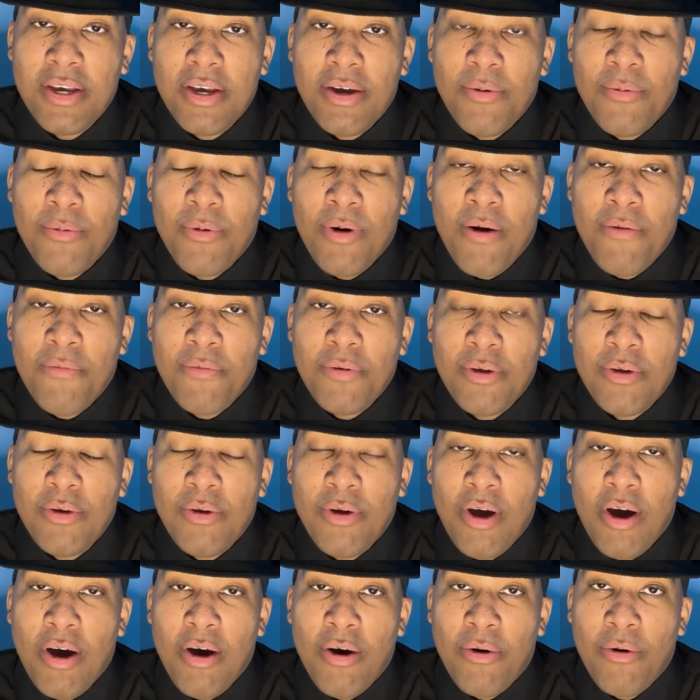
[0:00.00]
wherever you
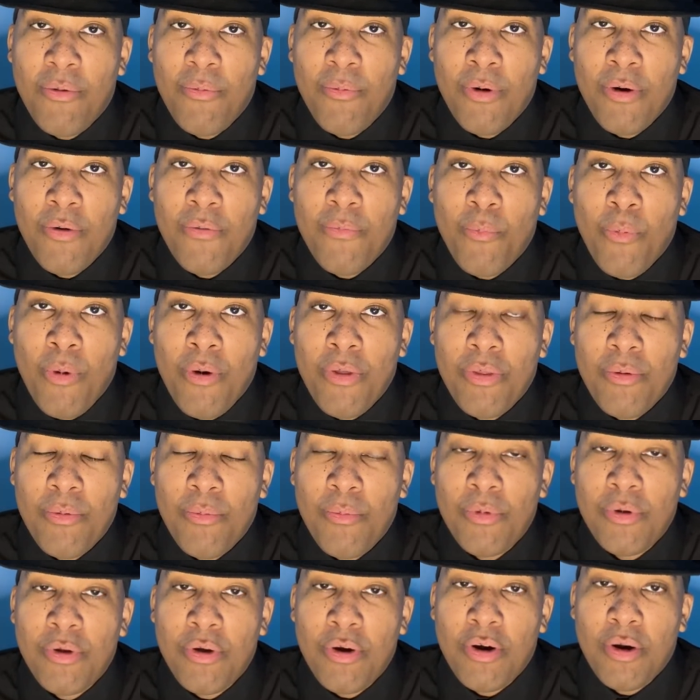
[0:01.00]
go.
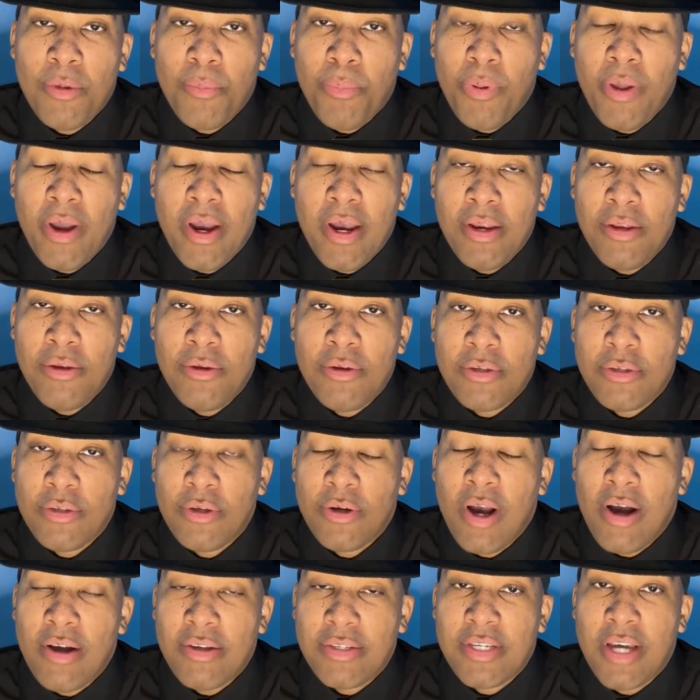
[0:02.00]
When you're on a plane, you just
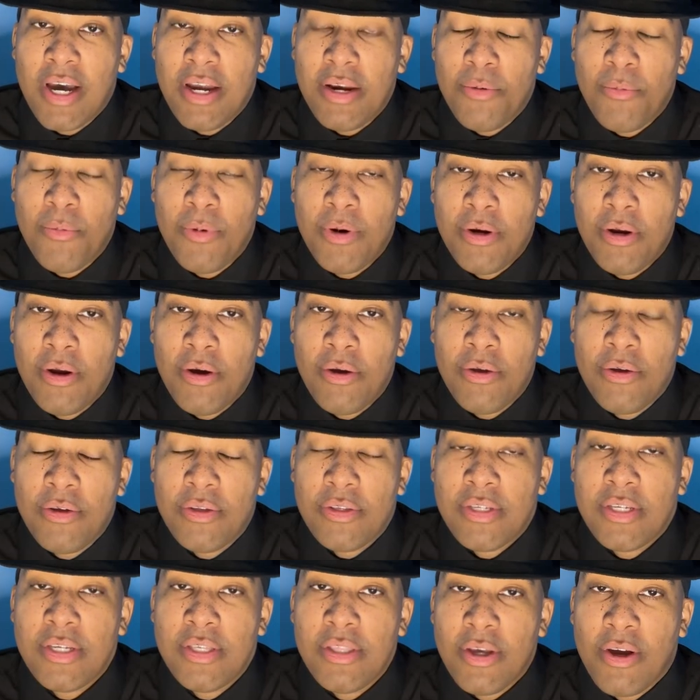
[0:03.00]
look outside the window, you can
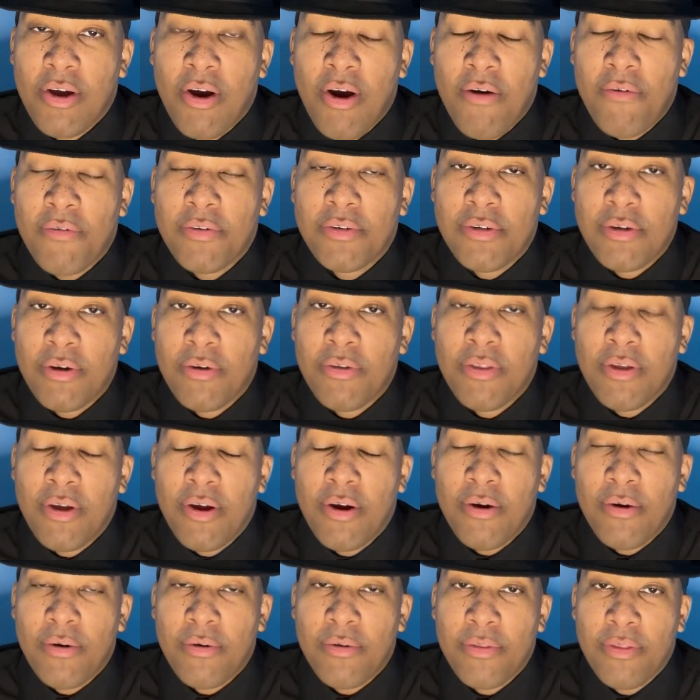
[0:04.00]
see the curvature of the
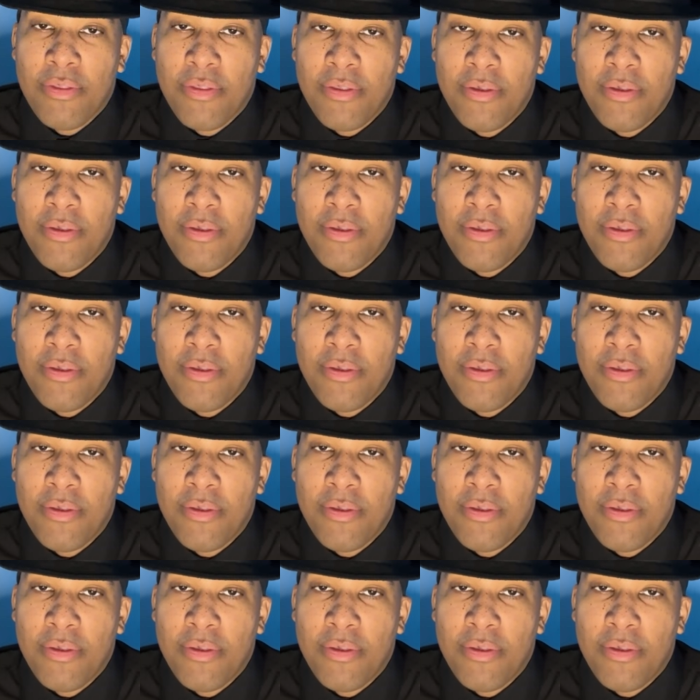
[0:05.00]
Earth.